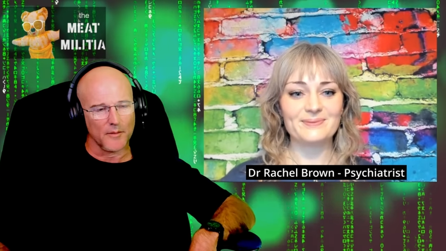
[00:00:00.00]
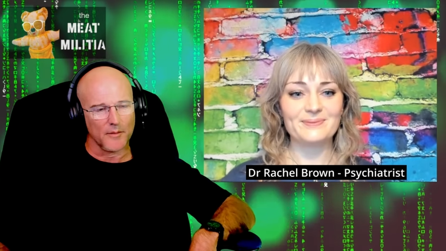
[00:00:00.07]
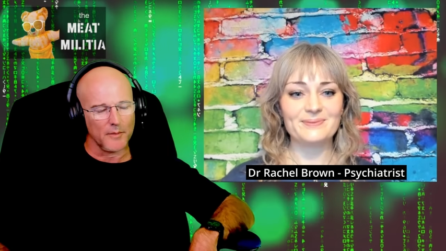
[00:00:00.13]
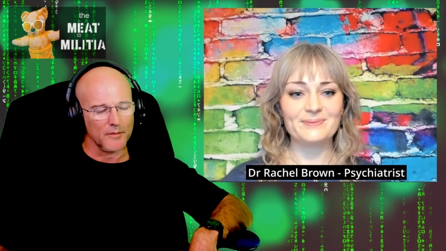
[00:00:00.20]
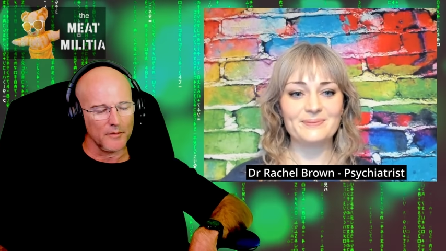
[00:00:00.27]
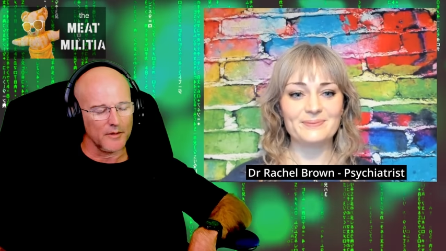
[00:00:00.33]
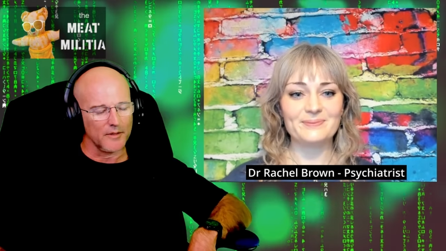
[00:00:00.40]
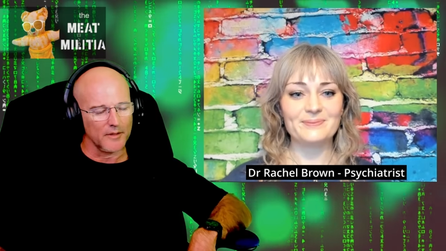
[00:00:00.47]
Speaker 1: I
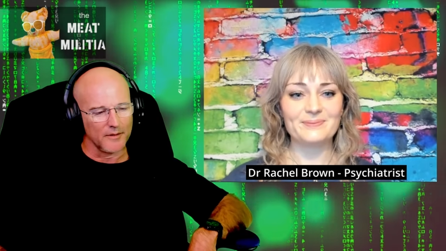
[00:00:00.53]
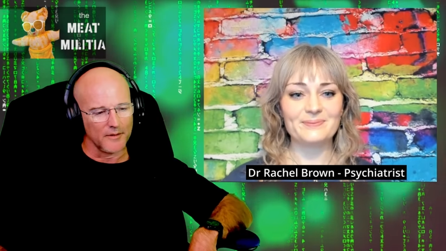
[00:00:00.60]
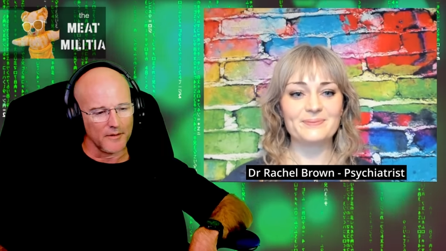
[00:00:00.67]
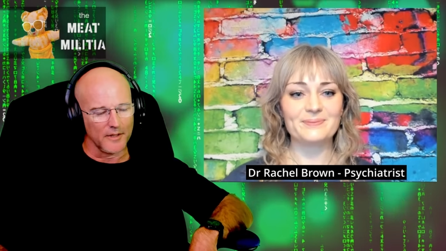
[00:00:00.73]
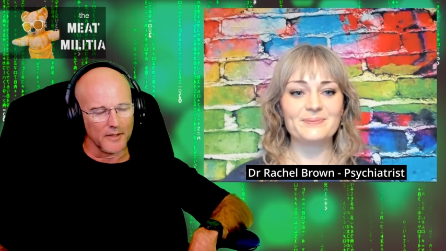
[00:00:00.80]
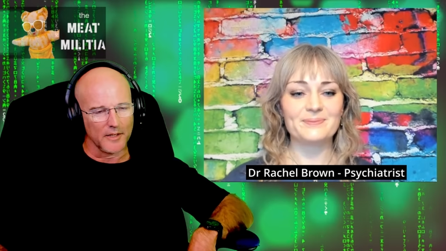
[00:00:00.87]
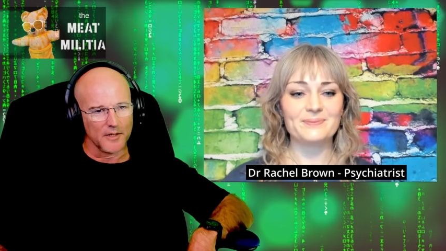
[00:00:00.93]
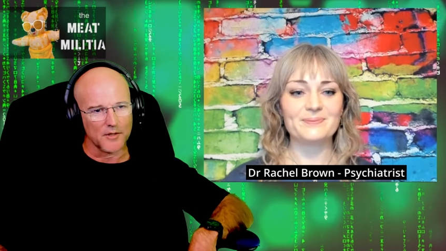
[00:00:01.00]
mean, the
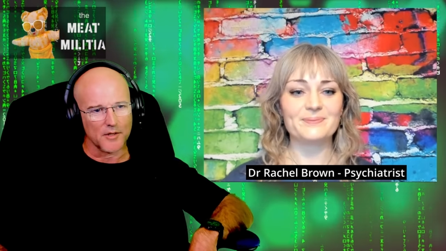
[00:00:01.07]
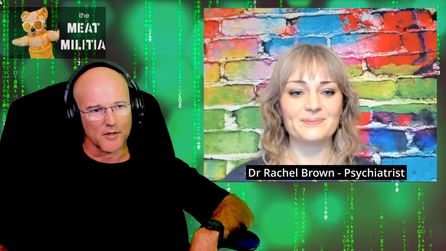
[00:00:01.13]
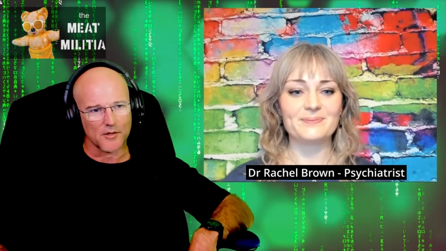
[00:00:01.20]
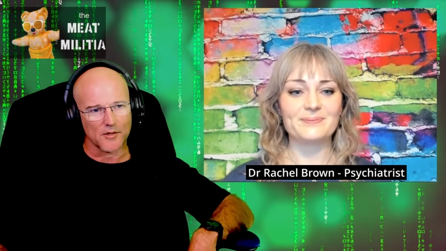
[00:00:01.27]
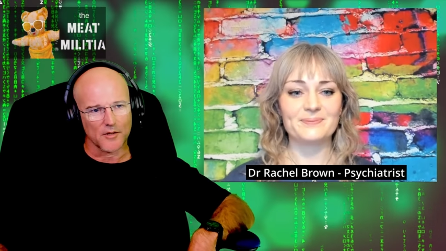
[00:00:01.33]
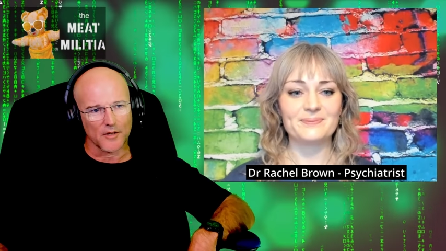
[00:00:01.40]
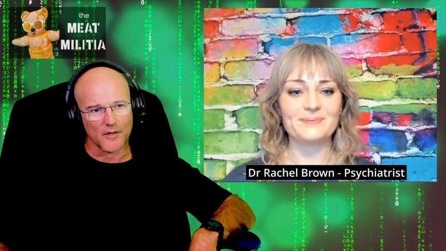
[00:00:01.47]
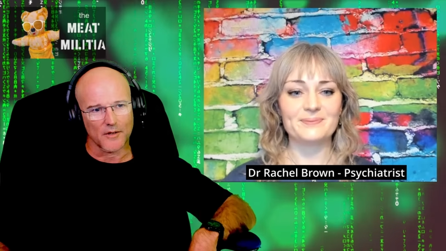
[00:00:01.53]
the
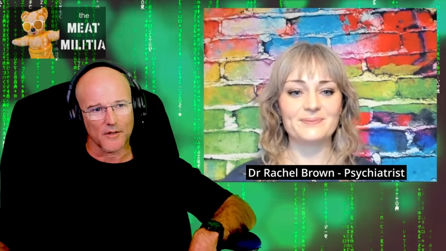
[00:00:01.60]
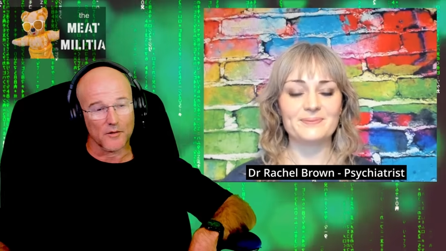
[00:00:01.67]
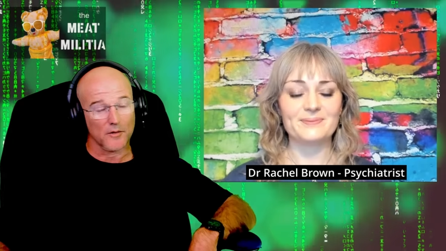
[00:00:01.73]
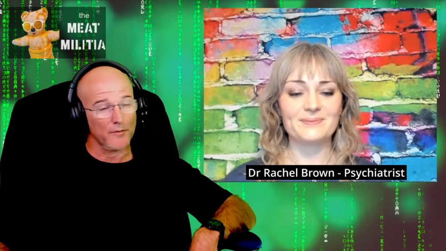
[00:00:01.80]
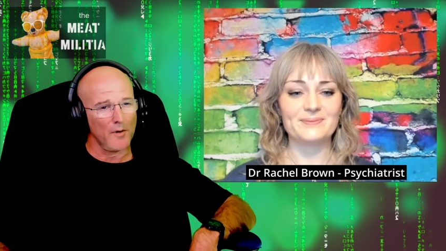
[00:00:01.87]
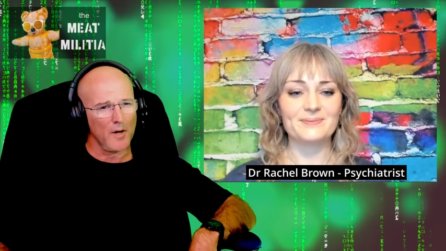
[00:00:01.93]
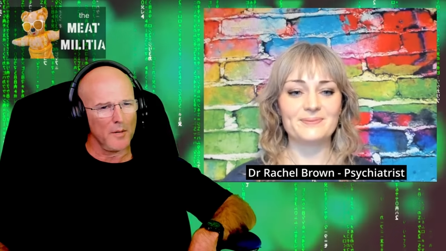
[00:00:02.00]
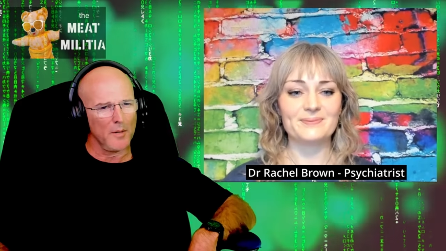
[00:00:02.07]
NHS is a is
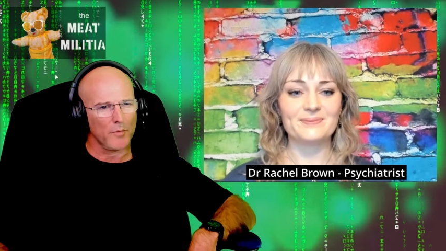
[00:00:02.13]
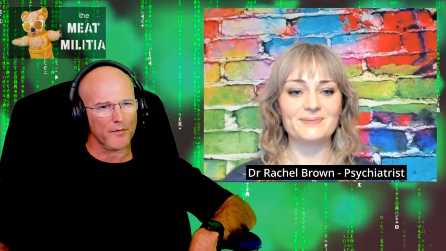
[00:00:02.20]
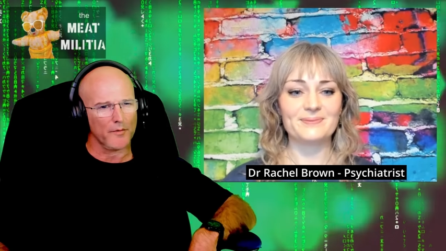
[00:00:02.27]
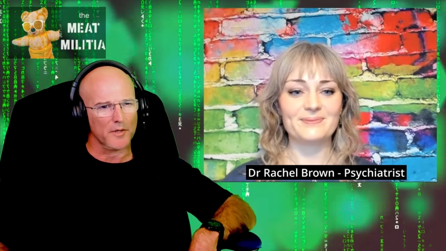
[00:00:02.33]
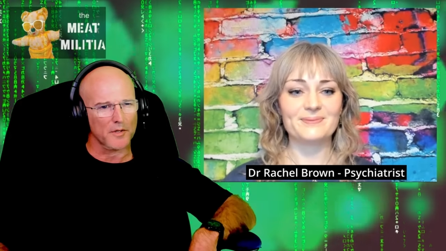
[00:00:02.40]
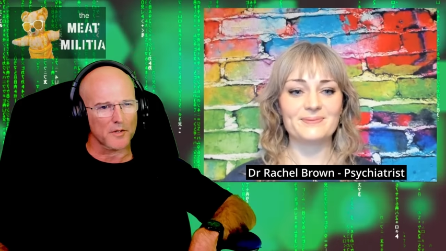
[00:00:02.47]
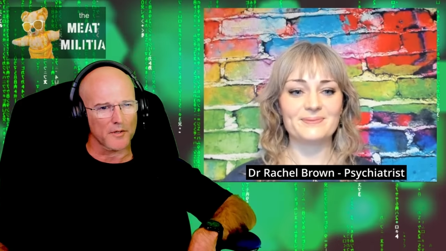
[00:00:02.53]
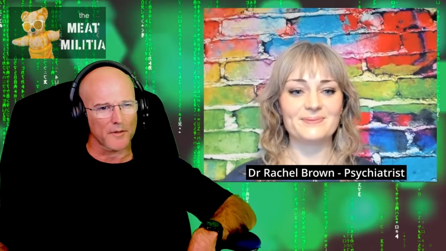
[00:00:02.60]
a fine
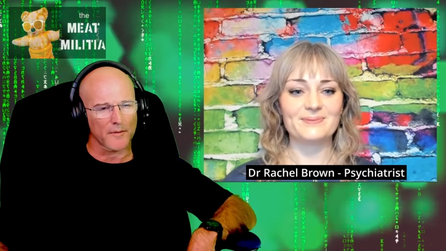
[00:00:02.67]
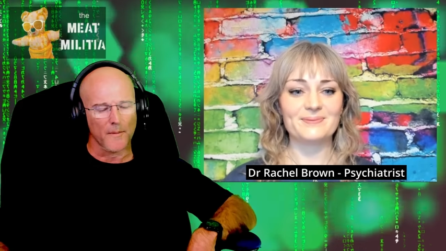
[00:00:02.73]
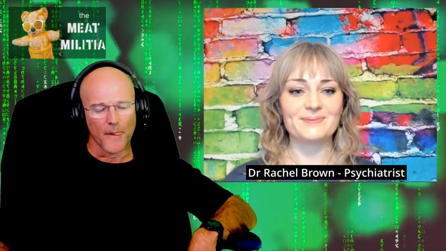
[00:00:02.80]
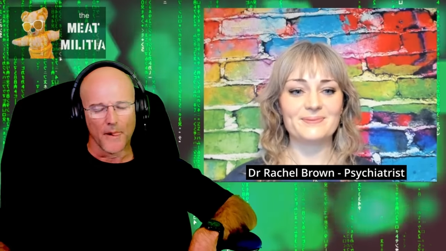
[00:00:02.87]
profession